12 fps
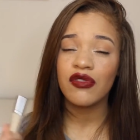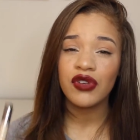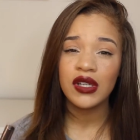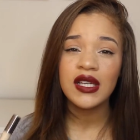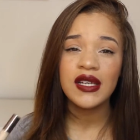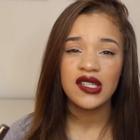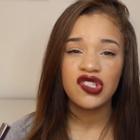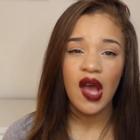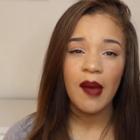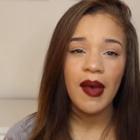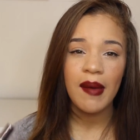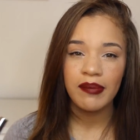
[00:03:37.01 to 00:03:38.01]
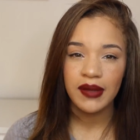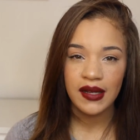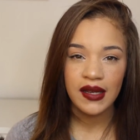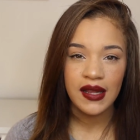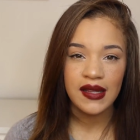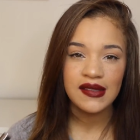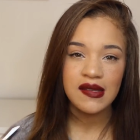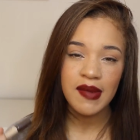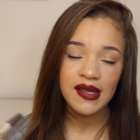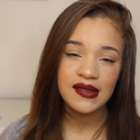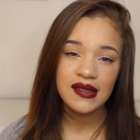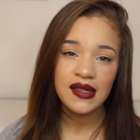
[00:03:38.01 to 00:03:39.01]
a really good job at blending into
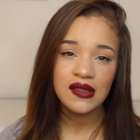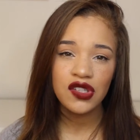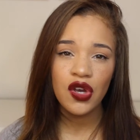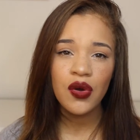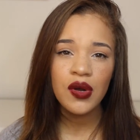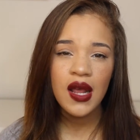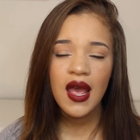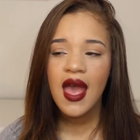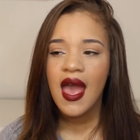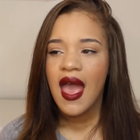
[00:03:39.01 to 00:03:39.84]
my skin tone.